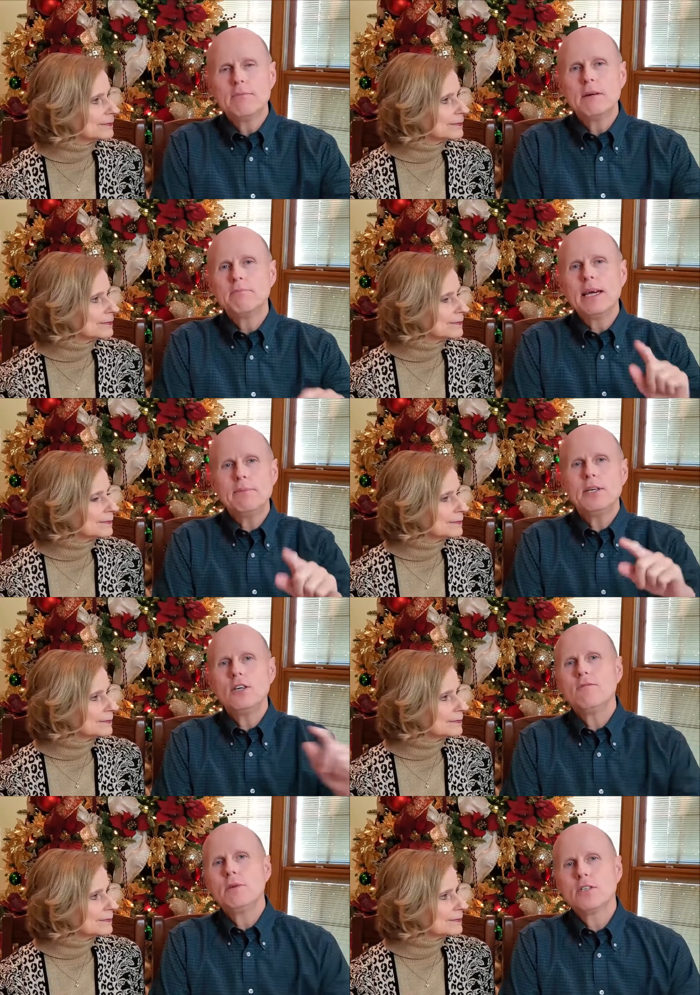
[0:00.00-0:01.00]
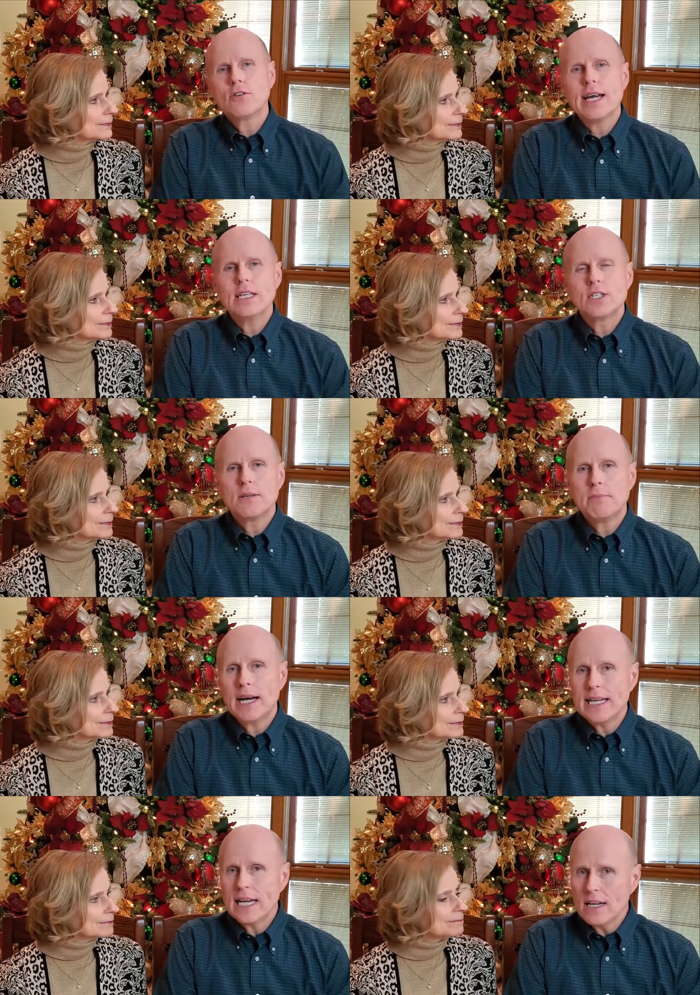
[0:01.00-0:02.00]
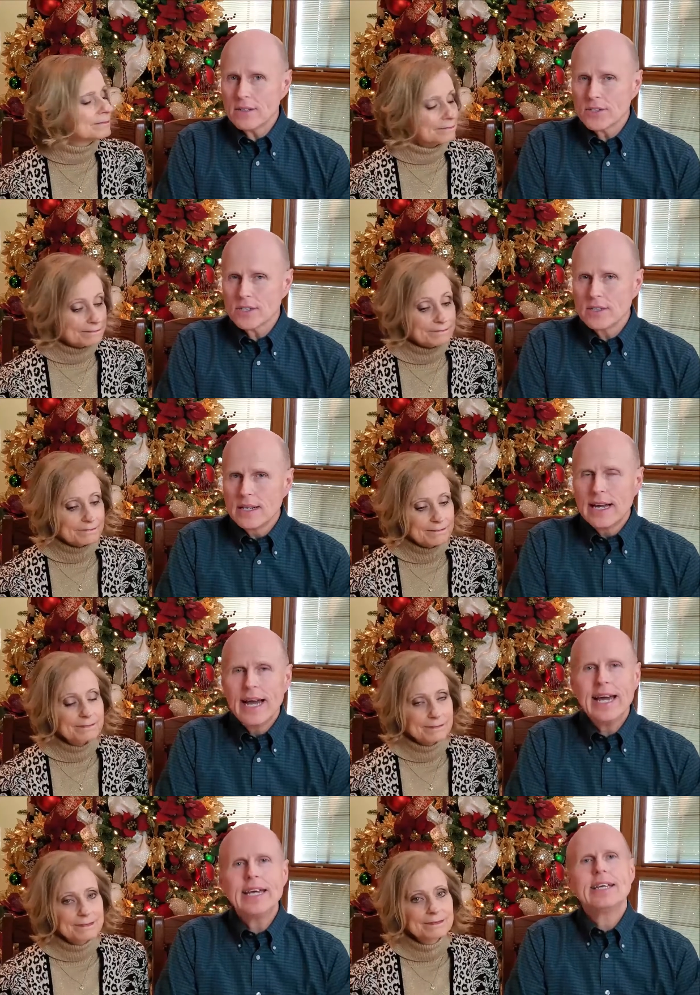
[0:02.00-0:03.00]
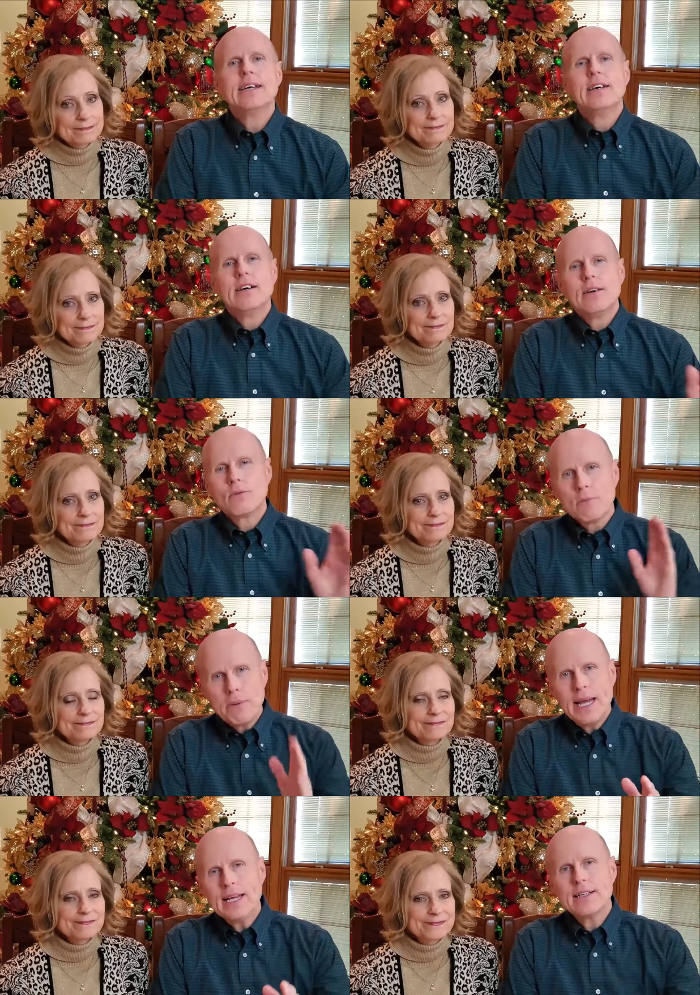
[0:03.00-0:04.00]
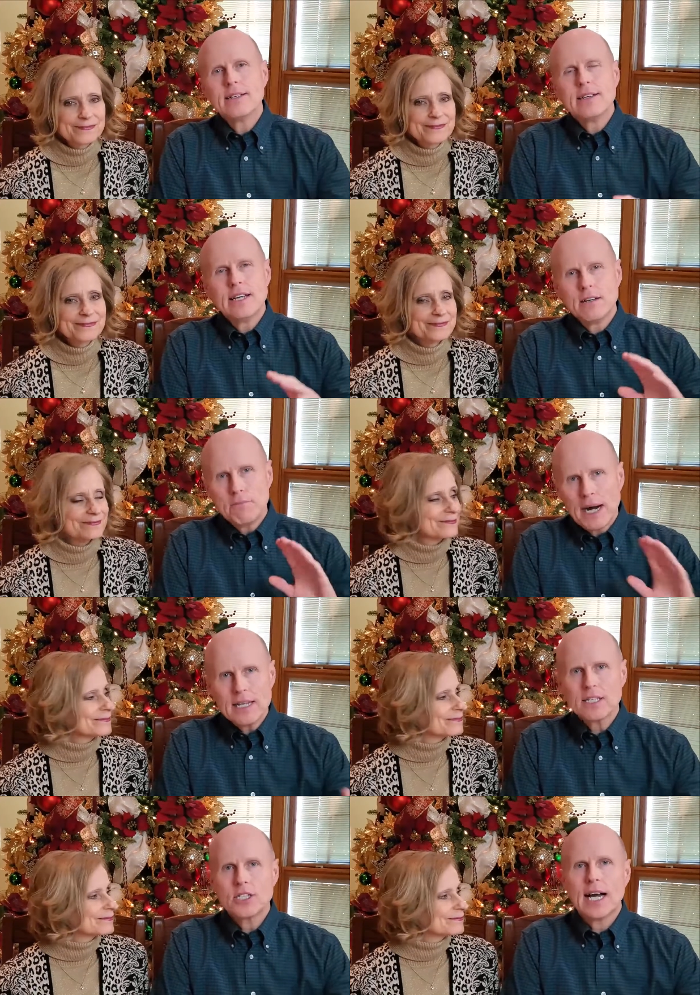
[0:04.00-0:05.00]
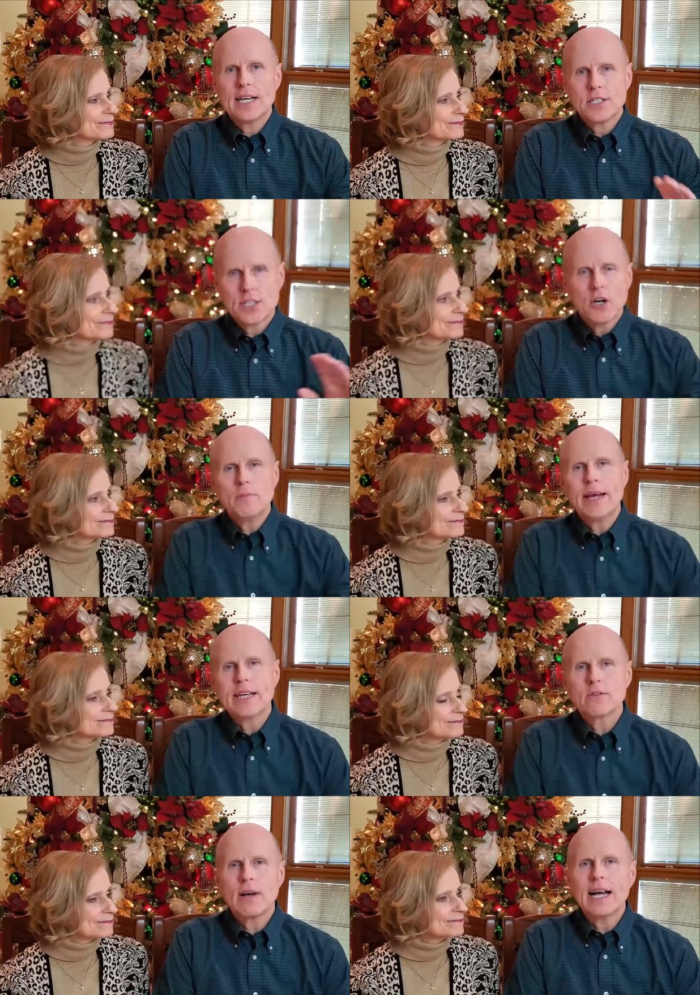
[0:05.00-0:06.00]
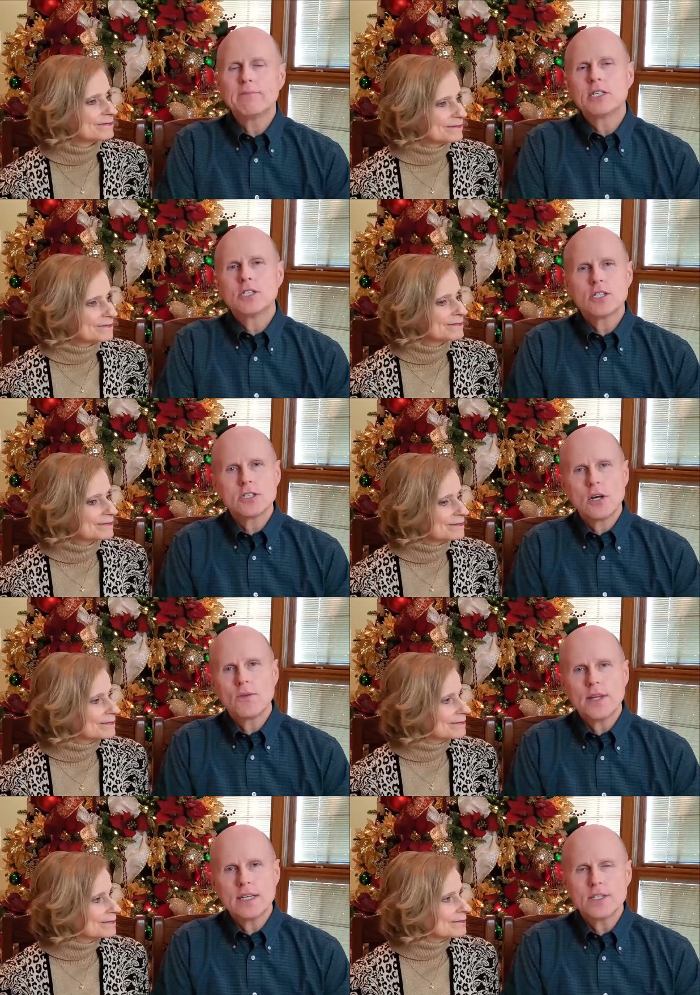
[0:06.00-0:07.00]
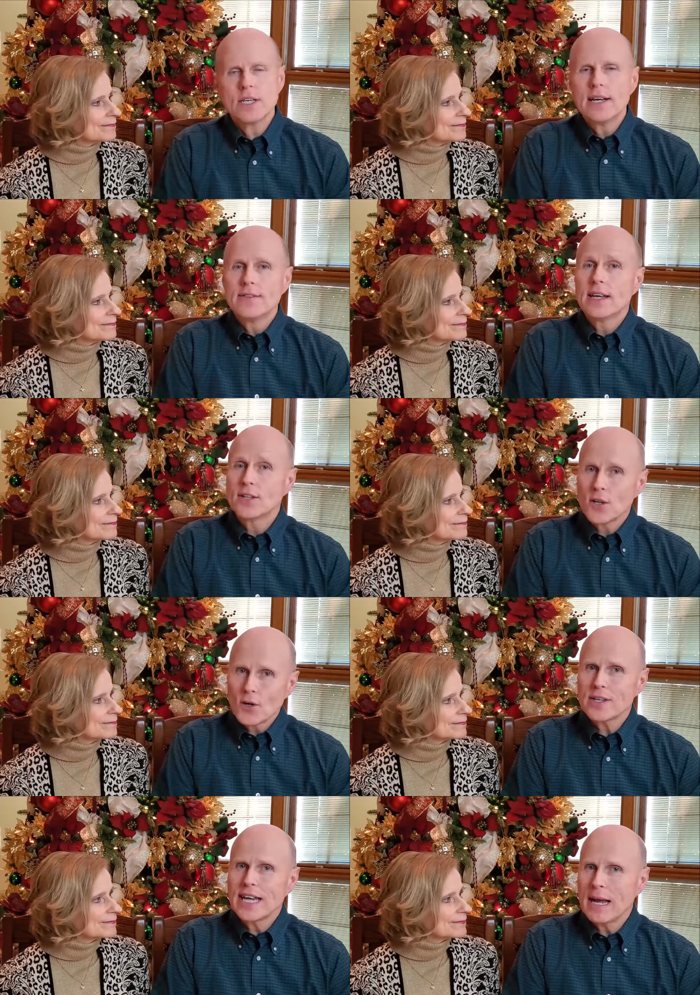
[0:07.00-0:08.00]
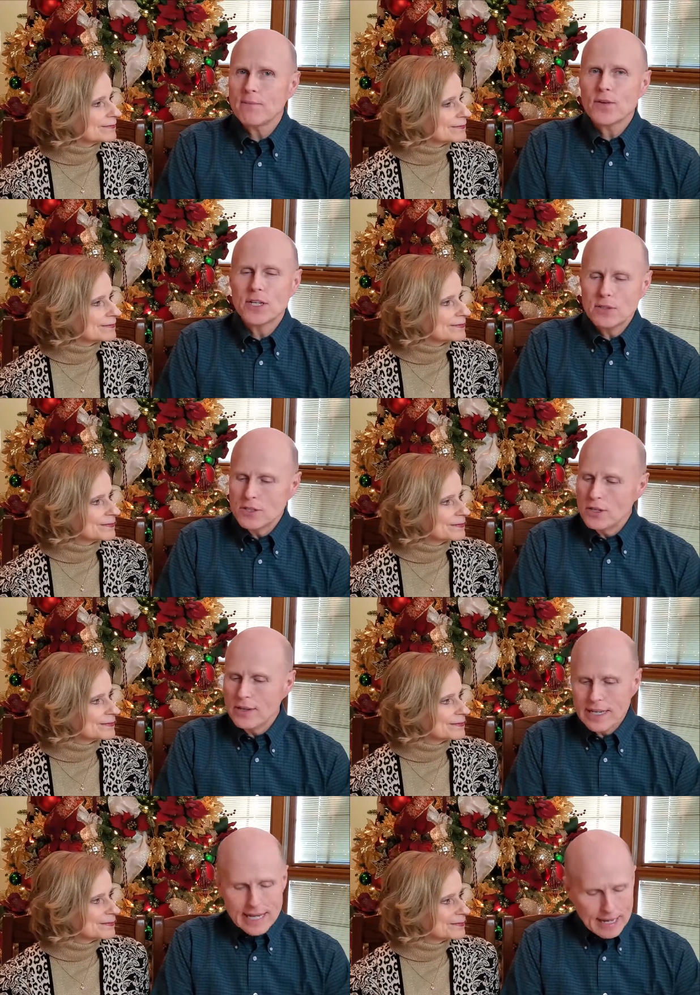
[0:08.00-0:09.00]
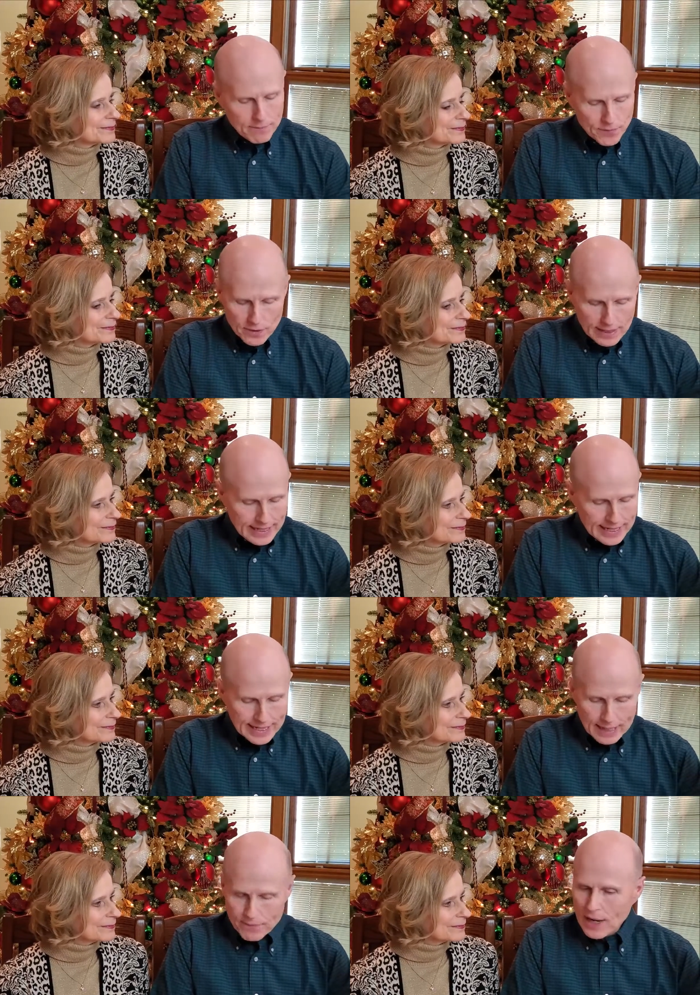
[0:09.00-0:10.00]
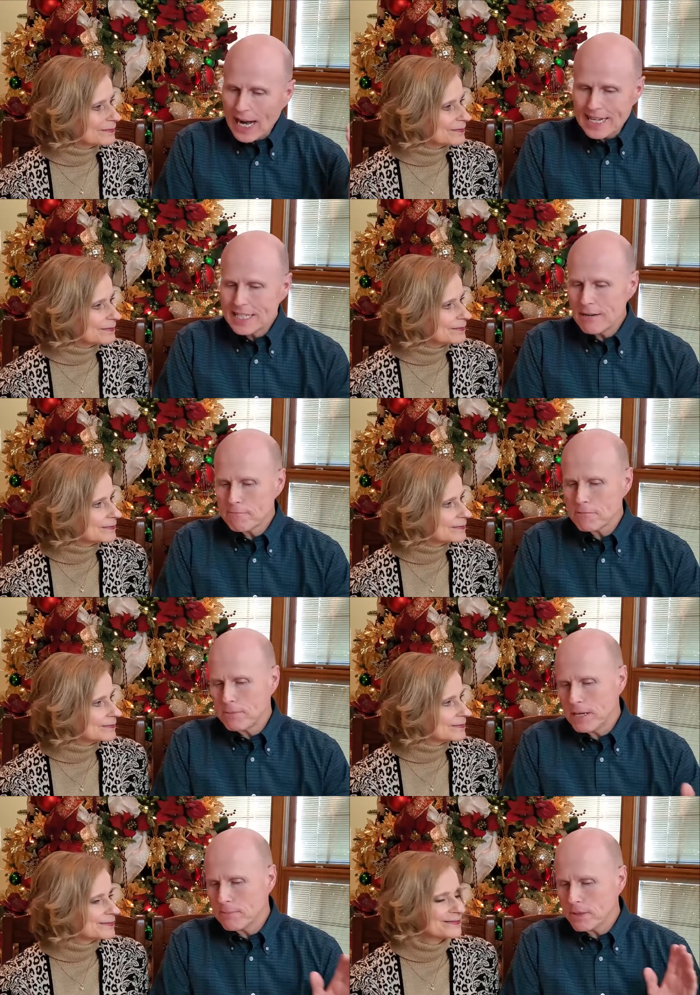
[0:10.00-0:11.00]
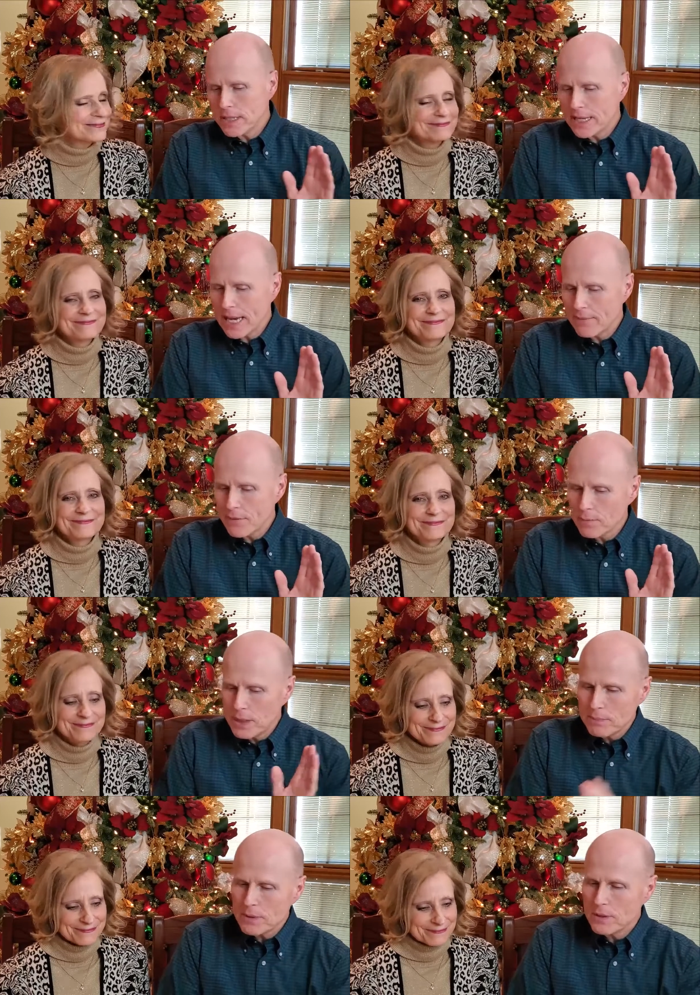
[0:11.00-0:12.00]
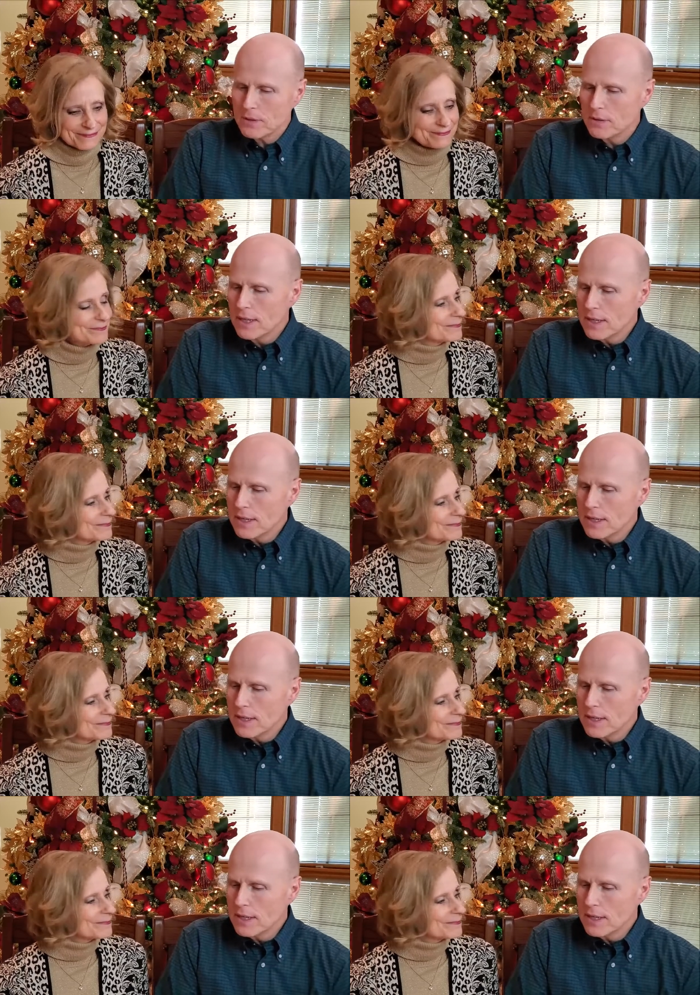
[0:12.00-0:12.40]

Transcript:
Speaker 1: but maybe you've betrayed somebody else. Mm-hmm. Hey, repent and apologize and go make it right. But just know this that the Lord came for you too. He came for he came for hot-tempered people, he came for people who